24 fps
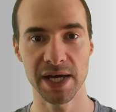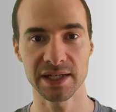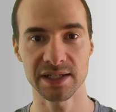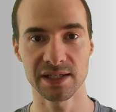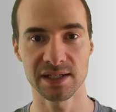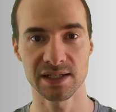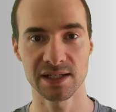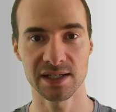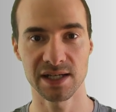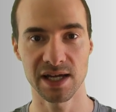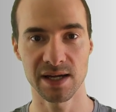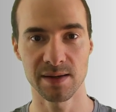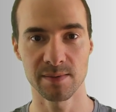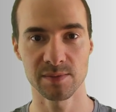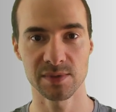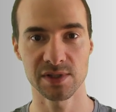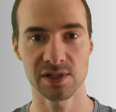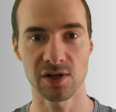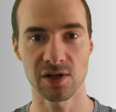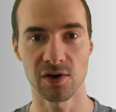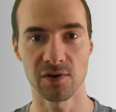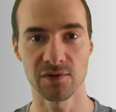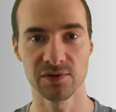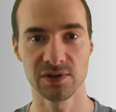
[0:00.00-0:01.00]
attempts
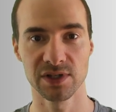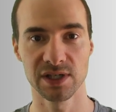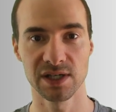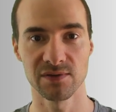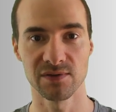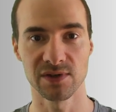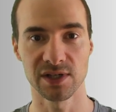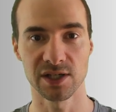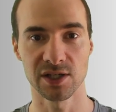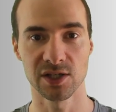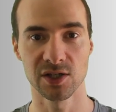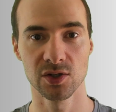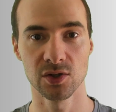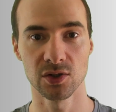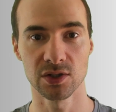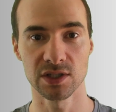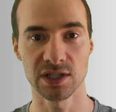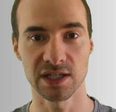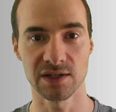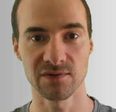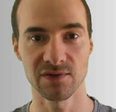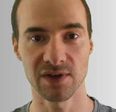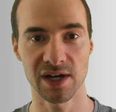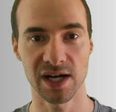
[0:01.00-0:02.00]
of giving good
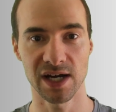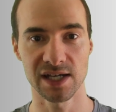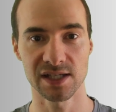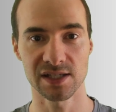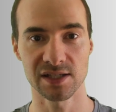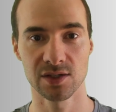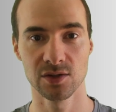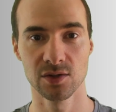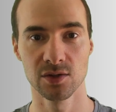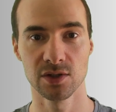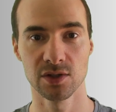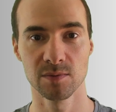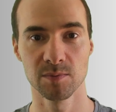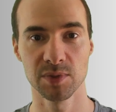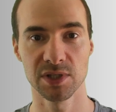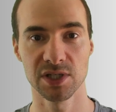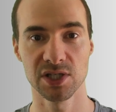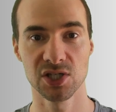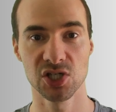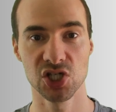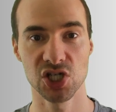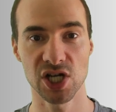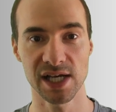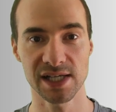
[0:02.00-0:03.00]
advice could be
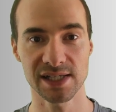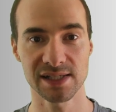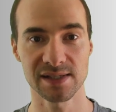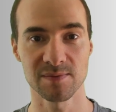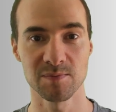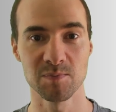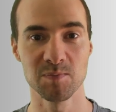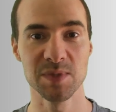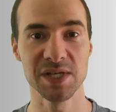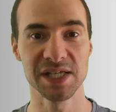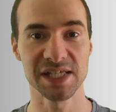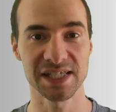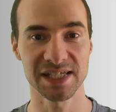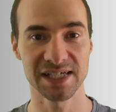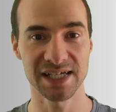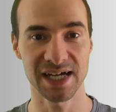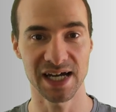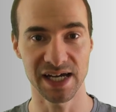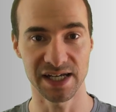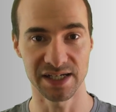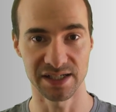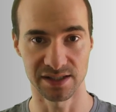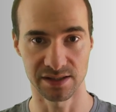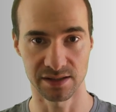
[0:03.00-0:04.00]
just
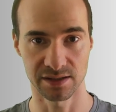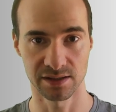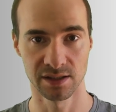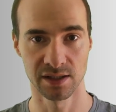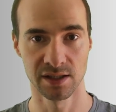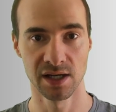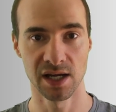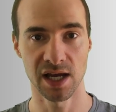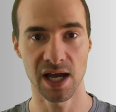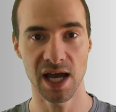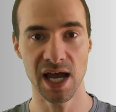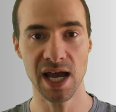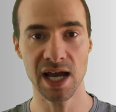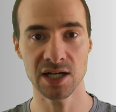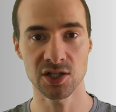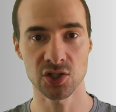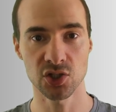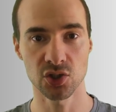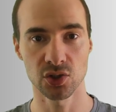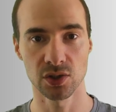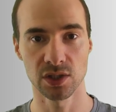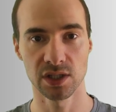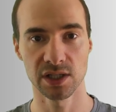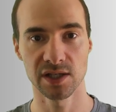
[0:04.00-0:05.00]
misguided.
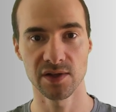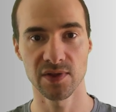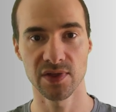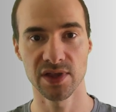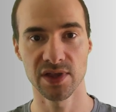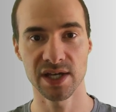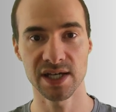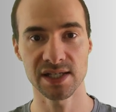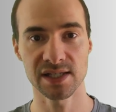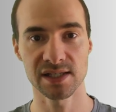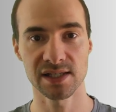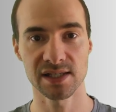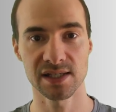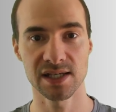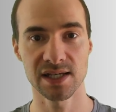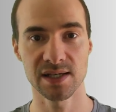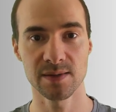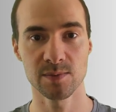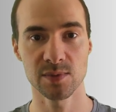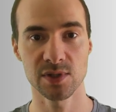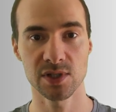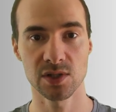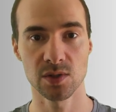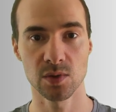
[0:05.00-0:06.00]
Actually, this
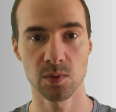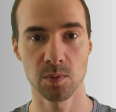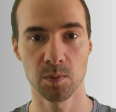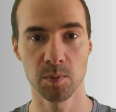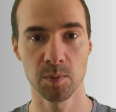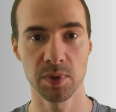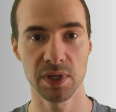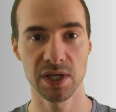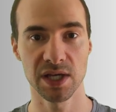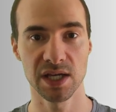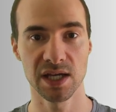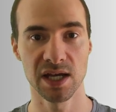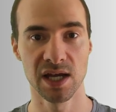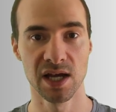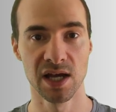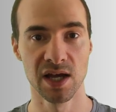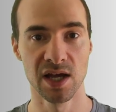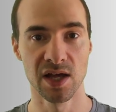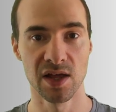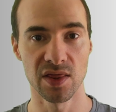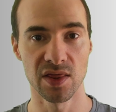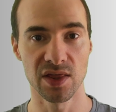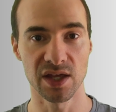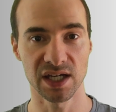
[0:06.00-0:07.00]
seems to be
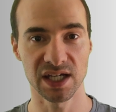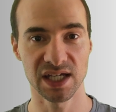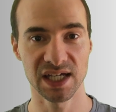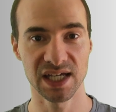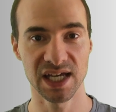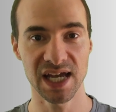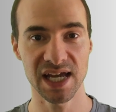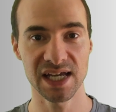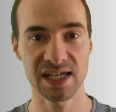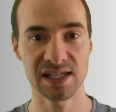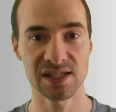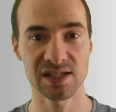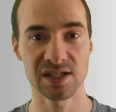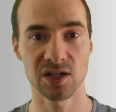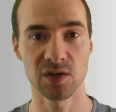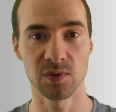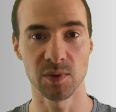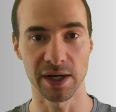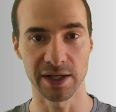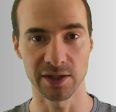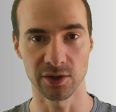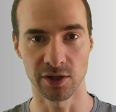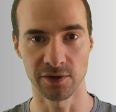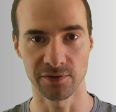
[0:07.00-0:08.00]
the case
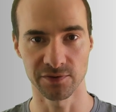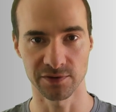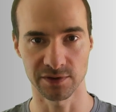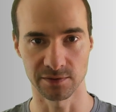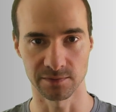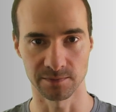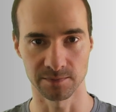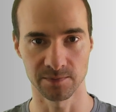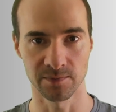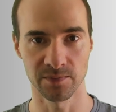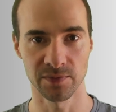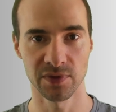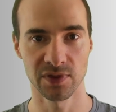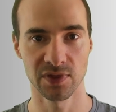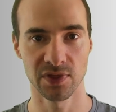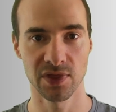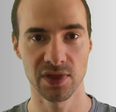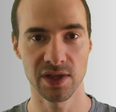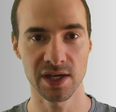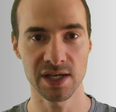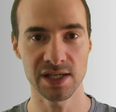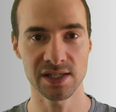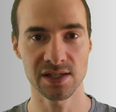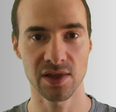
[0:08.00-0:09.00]
quite often.
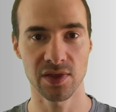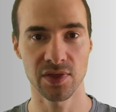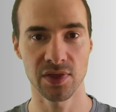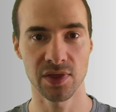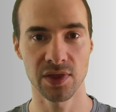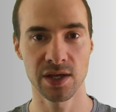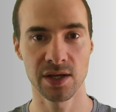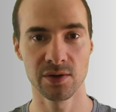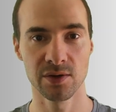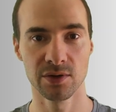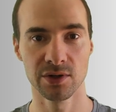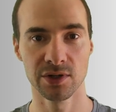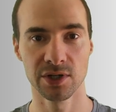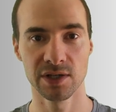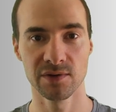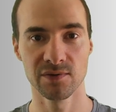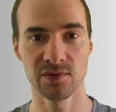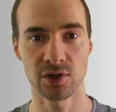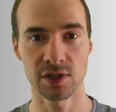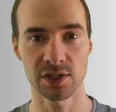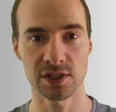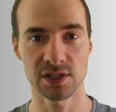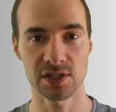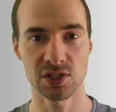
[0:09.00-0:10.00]
This theory
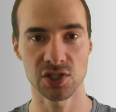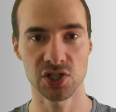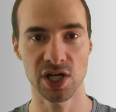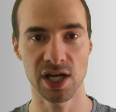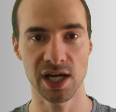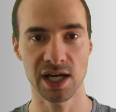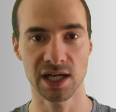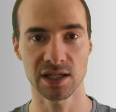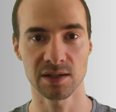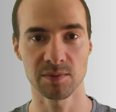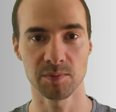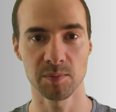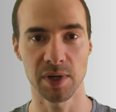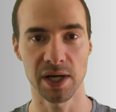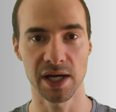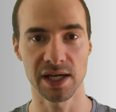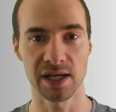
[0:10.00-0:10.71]
was checked by a